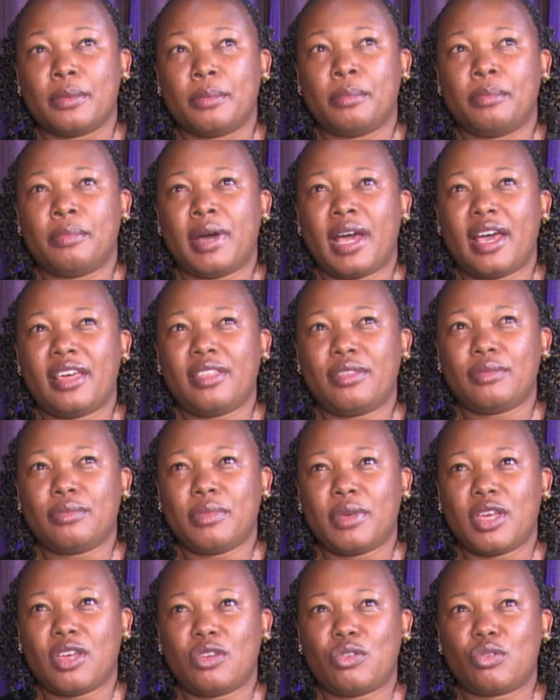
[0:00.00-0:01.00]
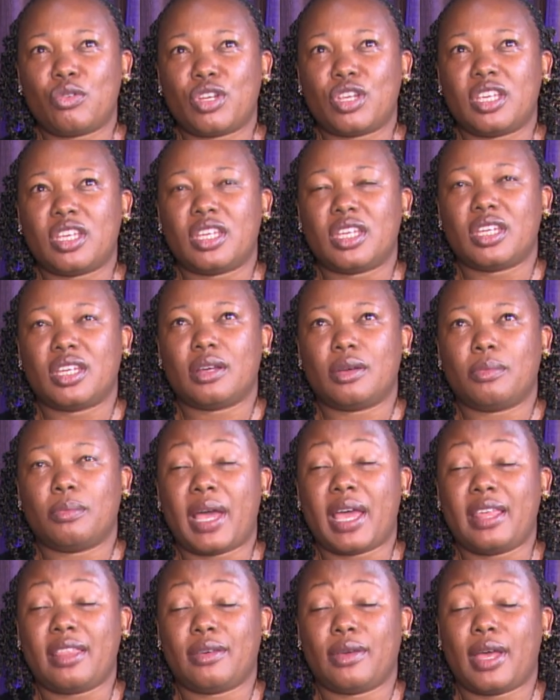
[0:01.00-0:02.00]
Mother Mary, by